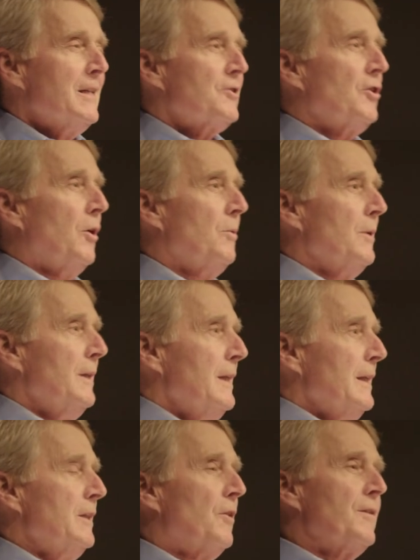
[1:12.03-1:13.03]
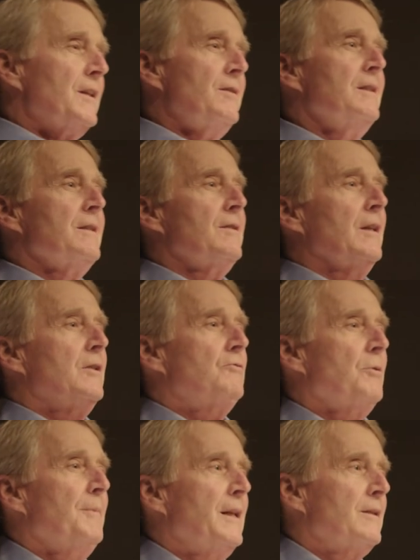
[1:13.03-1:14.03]
So, you know, this is a
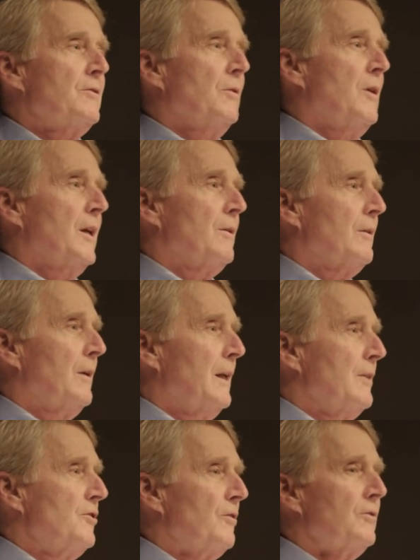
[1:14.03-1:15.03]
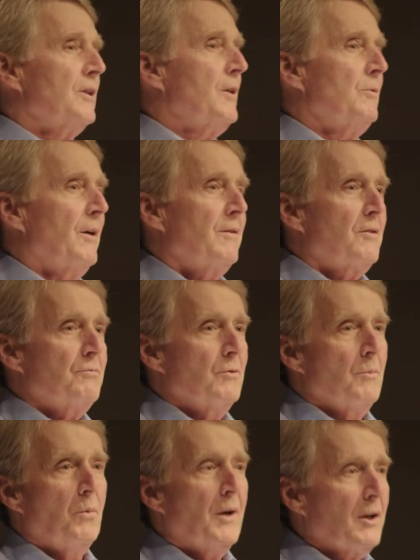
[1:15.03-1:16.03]
tremendous honor. Just looking around this
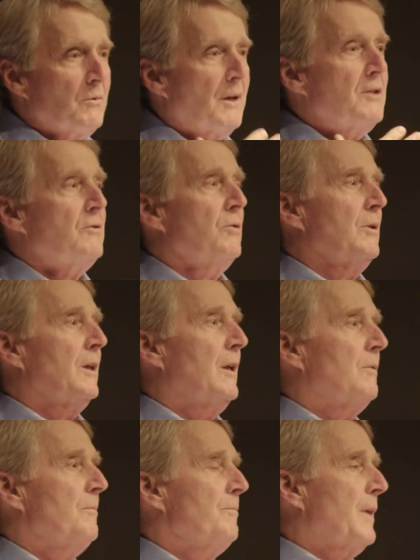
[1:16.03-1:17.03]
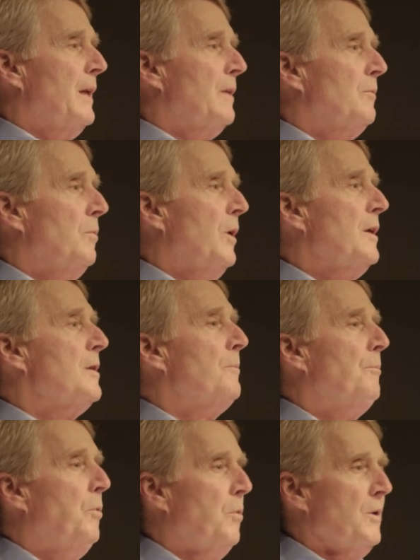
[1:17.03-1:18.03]
room, what a great turnout, and what an
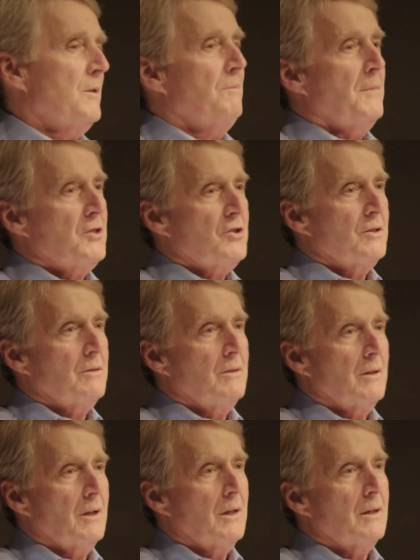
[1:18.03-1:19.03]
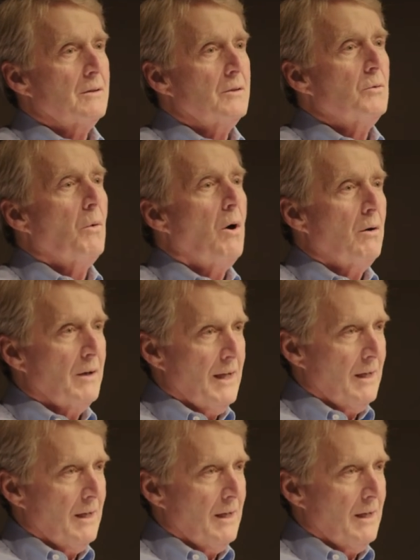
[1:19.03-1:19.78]
important mission you all